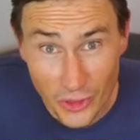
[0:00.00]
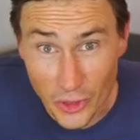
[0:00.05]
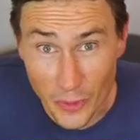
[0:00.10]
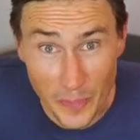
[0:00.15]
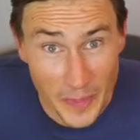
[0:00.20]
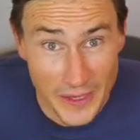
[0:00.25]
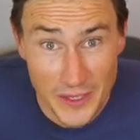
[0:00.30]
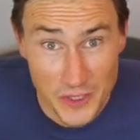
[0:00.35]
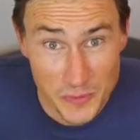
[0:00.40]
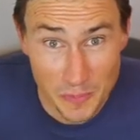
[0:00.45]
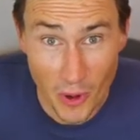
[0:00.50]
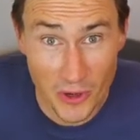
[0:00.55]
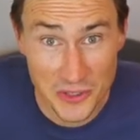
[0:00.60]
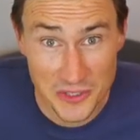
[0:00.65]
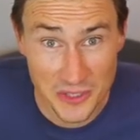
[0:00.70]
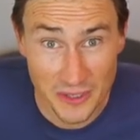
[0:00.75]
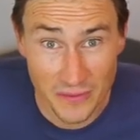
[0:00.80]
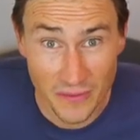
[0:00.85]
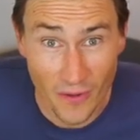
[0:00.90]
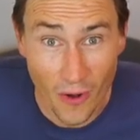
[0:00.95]
The biggest
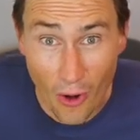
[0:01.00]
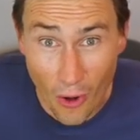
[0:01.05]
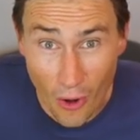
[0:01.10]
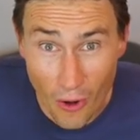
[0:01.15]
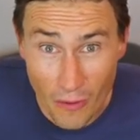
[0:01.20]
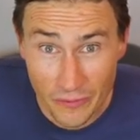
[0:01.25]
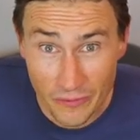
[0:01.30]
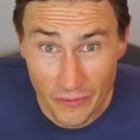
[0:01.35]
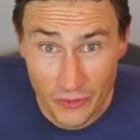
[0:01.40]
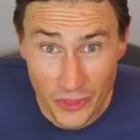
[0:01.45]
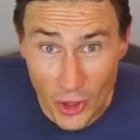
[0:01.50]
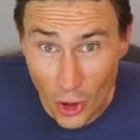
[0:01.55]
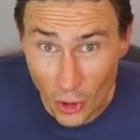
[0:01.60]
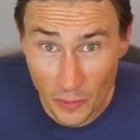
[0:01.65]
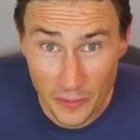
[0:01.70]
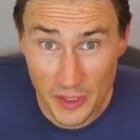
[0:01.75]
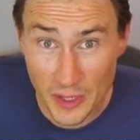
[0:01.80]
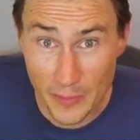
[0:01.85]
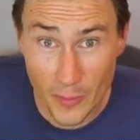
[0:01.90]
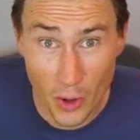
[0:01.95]
positive of the
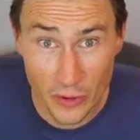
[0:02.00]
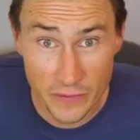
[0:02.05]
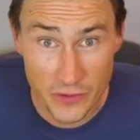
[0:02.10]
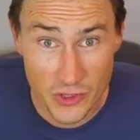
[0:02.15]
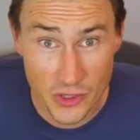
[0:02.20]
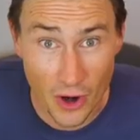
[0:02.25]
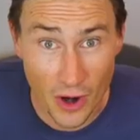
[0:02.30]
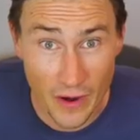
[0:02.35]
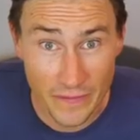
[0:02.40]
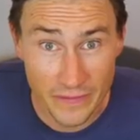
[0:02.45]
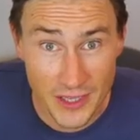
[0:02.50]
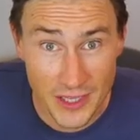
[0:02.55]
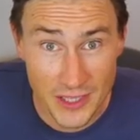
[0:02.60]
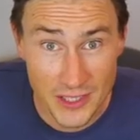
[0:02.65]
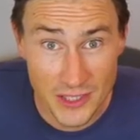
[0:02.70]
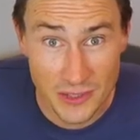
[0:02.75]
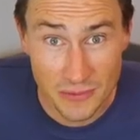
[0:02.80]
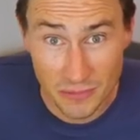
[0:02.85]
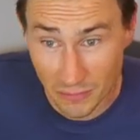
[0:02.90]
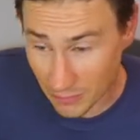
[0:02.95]
Omnium Overdrive
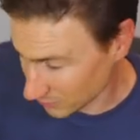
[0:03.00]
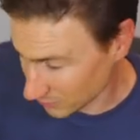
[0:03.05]
is,